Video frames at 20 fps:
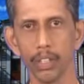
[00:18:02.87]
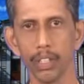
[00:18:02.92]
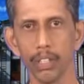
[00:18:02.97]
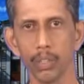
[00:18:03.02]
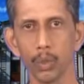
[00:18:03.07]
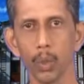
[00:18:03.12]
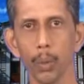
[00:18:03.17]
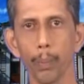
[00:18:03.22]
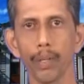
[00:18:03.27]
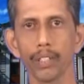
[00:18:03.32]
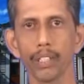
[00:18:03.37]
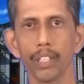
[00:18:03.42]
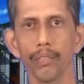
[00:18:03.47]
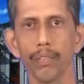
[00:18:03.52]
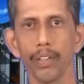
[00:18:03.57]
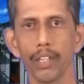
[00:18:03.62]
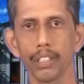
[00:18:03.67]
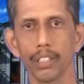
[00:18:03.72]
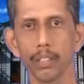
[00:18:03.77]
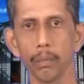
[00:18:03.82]
Super
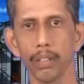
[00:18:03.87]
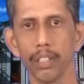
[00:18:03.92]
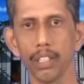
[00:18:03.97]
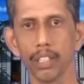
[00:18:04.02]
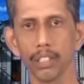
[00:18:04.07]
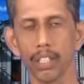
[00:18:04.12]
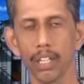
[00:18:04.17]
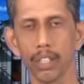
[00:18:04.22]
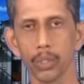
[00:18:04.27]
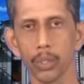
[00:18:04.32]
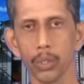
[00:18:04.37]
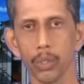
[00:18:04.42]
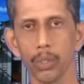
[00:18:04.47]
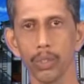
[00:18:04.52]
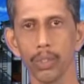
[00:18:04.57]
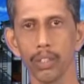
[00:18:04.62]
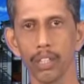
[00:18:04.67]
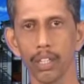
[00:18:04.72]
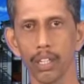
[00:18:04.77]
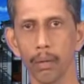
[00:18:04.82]
sulfated cement is also
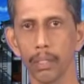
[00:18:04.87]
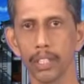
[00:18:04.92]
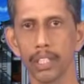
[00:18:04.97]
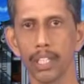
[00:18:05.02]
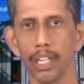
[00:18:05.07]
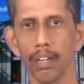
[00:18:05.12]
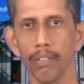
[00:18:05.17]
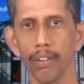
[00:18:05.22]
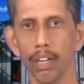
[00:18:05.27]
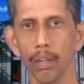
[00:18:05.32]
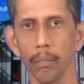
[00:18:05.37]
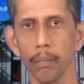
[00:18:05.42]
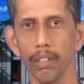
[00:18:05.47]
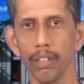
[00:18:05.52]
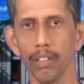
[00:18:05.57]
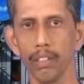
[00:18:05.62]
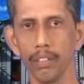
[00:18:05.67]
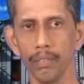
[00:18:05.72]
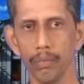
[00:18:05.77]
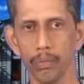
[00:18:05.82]
commercially available,
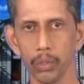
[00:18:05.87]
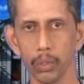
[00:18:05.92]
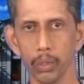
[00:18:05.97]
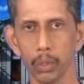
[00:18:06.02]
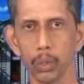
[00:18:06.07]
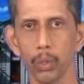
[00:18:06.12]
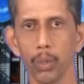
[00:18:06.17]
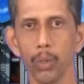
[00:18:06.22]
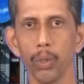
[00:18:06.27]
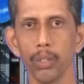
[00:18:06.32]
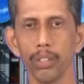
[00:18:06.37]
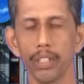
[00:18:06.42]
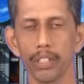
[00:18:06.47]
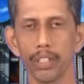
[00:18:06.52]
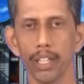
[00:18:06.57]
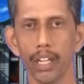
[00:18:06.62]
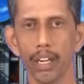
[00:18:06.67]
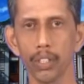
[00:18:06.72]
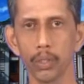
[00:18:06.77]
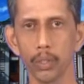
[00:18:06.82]
so that
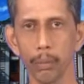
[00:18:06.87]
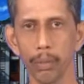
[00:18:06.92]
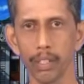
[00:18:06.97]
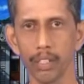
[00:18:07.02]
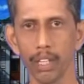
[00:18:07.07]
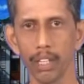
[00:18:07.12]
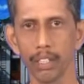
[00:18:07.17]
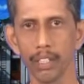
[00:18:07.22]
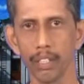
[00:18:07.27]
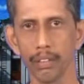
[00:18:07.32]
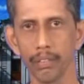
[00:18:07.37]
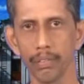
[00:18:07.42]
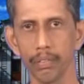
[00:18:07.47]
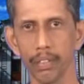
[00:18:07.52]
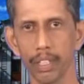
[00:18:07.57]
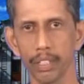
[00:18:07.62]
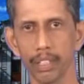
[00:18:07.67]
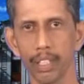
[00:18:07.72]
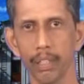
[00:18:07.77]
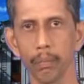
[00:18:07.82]
can also be thought of
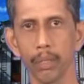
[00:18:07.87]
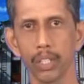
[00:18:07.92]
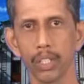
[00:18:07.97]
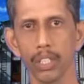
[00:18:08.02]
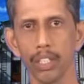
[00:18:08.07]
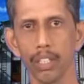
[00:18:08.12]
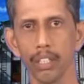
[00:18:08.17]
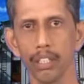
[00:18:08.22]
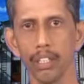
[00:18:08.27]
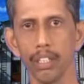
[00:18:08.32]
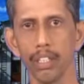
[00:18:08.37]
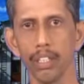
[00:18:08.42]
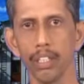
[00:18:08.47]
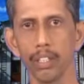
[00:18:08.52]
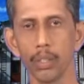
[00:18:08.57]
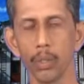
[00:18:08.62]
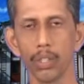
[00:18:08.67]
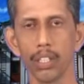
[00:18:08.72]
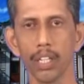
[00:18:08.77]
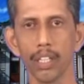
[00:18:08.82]
as a measure
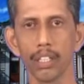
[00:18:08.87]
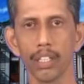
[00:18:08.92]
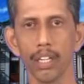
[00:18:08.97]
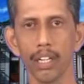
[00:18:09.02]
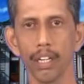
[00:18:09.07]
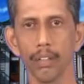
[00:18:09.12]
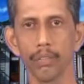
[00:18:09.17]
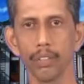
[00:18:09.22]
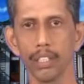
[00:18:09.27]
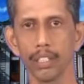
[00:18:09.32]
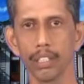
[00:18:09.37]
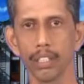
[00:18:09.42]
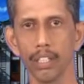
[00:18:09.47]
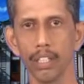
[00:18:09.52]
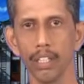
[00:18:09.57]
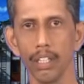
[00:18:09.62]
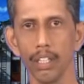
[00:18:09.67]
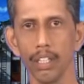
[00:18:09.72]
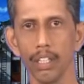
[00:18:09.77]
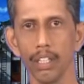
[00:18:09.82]
to take care of this
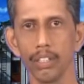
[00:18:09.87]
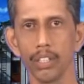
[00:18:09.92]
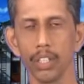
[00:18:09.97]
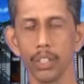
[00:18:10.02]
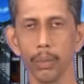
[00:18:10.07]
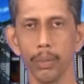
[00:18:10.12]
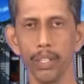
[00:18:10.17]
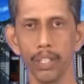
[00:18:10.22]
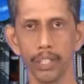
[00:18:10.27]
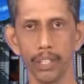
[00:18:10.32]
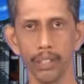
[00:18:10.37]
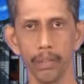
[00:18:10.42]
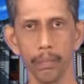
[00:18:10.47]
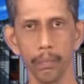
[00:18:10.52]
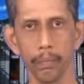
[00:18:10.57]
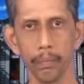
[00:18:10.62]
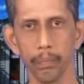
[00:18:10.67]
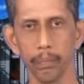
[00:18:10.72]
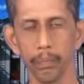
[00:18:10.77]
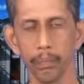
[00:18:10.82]
situation.
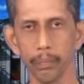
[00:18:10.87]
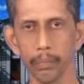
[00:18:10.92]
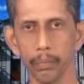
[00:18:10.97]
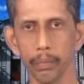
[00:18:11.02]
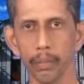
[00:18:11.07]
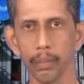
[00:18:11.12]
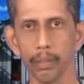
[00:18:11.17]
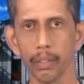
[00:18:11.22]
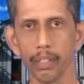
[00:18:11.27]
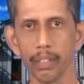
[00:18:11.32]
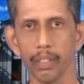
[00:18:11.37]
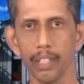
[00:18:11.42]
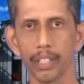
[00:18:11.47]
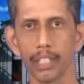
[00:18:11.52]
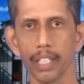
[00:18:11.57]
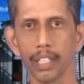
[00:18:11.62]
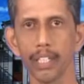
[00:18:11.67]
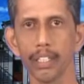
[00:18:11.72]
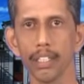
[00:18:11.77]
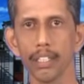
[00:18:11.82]
The
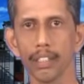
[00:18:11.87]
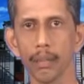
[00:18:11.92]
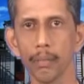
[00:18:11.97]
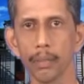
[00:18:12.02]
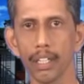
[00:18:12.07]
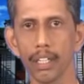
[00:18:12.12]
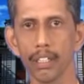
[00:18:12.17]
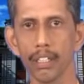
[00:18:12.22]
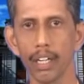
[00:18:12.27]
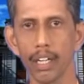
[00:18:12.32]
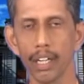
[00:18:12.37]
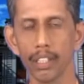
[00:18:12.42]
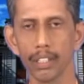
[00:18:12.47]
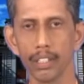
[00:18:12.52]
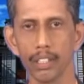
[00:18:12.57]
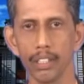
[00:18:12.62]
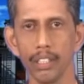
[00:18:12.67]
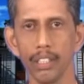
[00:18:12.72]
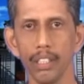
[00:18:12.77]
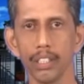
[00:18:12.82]
second chemical
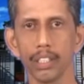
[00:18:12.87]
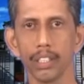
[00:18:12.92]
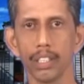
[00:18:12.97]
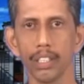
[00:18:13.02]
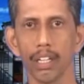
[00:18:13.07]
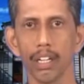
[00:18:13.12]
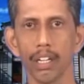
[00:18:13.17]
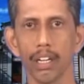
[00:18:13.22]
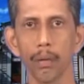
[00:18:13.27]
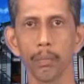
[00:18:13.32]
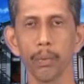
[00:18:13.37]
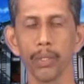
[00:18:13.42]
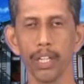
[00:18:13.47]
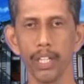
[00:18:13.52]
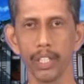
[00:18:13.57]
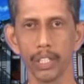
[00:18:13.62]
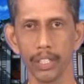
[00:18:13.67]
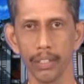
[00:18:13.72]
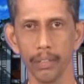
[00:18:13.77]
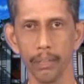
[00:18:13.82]
cause is
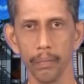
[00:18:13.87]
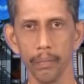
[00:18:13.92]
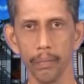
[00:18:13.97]
carbonation.